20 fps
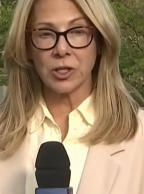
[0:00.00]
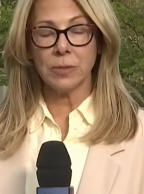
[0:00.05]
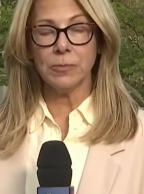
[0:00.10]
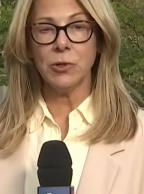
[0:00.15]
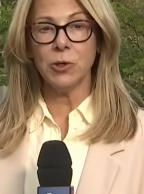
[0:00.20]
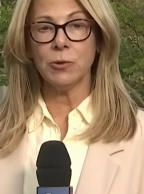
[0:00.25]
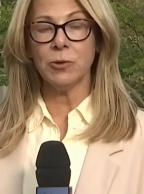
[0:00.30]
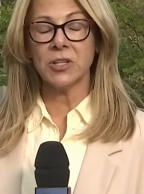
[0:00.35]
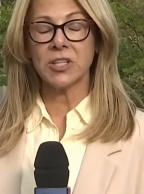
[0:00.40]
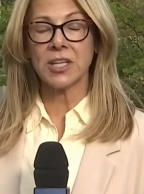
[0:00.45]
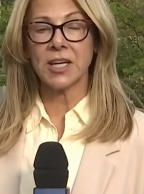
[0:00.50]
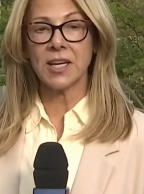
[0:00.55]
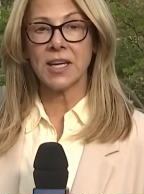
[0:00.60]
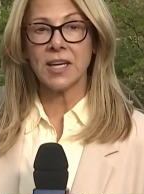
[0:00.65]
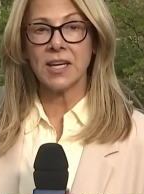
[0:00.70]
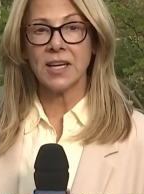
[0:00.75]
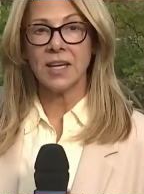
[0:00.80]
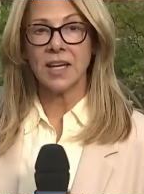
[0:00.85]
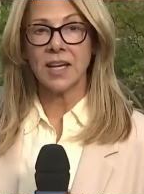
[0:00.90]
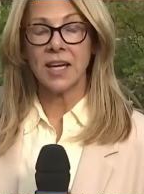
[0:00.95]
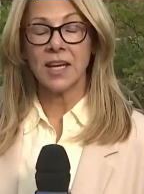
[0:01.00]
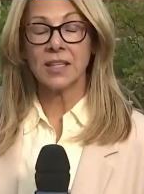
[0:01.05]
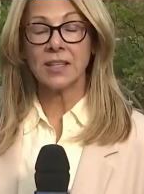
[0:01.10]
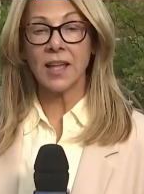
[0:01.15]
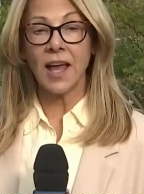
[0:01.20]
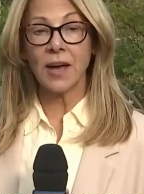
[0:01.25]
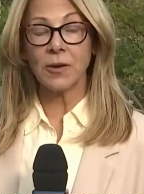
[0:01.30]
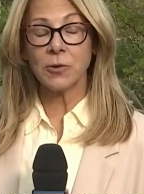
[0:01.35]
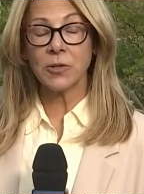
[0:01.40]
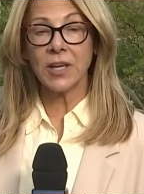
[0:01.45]
community. In
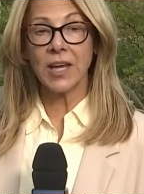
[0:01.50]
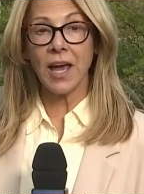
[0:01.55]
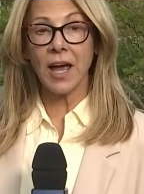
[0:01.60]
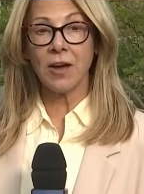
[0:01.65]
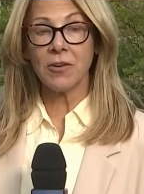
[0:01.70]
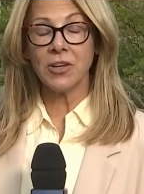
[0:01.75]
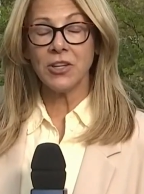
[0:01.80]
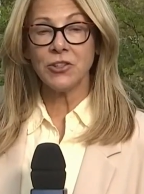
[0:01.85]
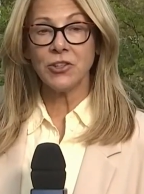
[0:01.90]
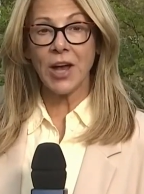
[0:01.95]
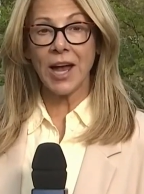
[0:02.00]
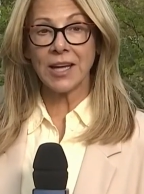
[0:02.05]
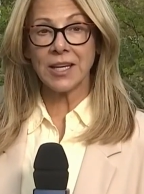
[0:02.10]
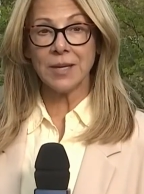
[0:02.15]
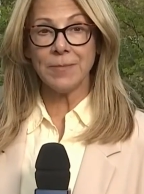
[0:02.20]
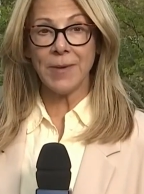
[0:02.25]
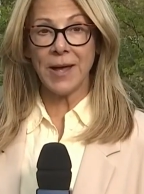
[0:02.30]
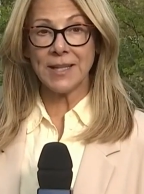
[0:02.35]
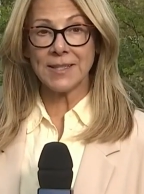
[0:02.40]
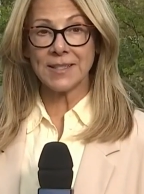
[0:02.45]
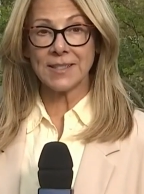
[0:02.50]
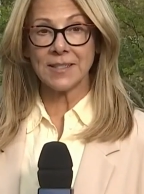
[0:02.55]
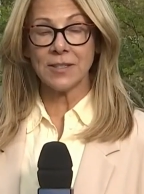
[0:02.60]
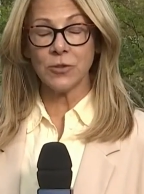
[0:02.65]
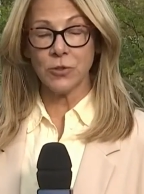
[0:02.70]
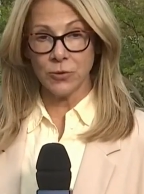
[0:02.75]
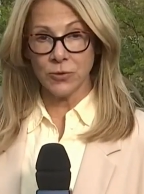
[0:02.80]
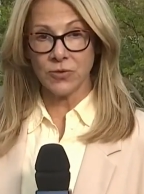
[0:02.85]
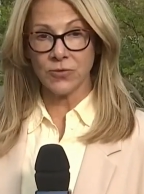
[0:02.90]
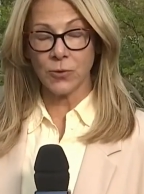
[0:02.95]
Loudoun County, Jackie Bensen,
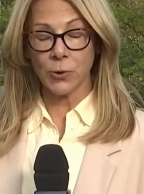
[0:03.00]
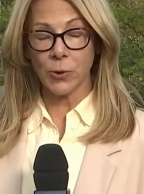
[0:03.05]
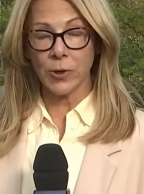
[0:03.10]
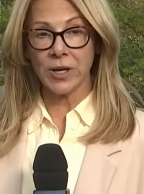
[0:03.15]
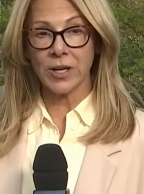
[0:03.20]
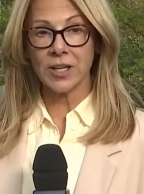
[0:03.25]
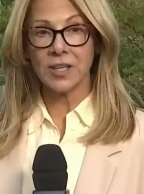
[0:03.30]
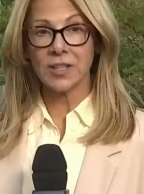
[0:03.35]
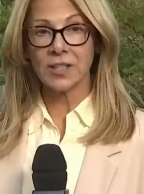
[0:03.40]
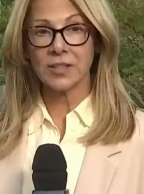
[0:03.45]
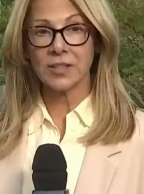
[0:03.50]
News 4.